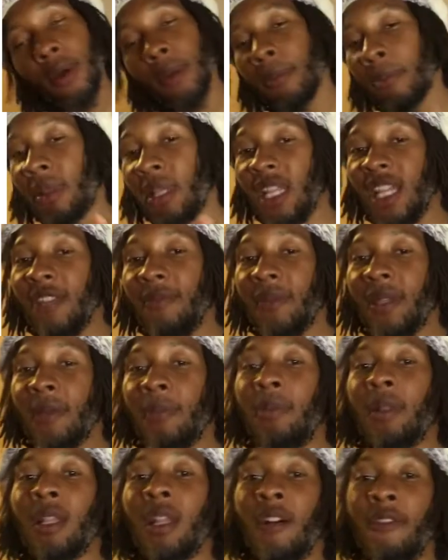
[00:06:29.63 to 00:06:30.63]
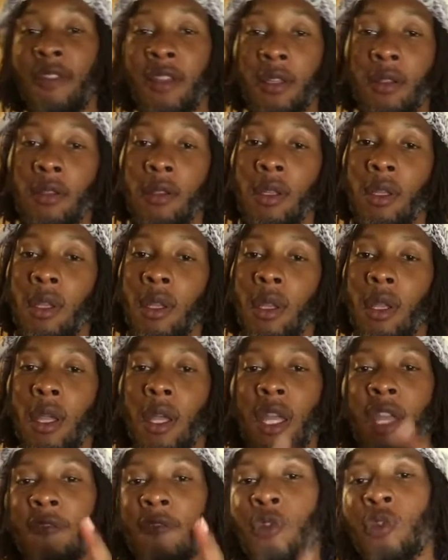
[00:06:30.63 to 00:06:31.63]
Believe me, beloved,
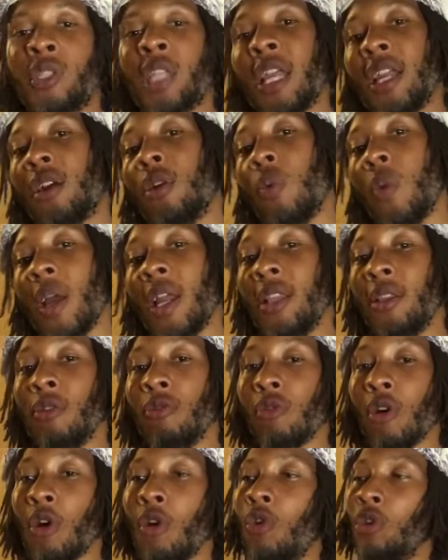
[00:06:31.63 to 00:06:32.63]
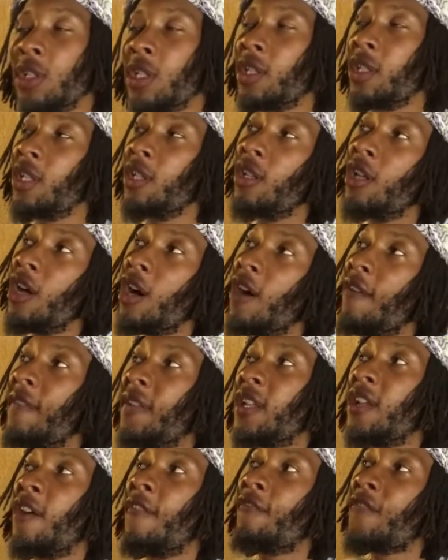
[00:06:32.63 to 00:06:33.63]
if you take away the role and the love and
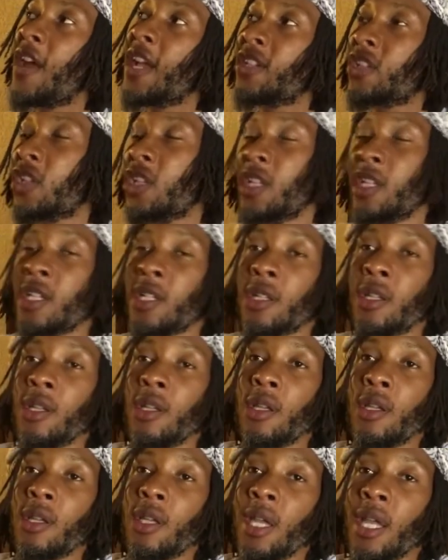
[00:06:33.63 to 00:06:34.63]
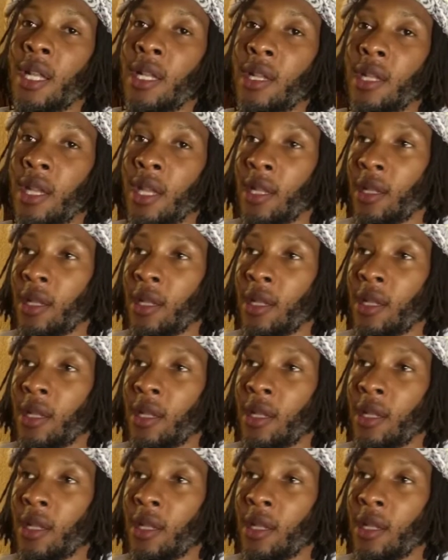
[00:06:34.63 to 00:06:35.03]
the affection and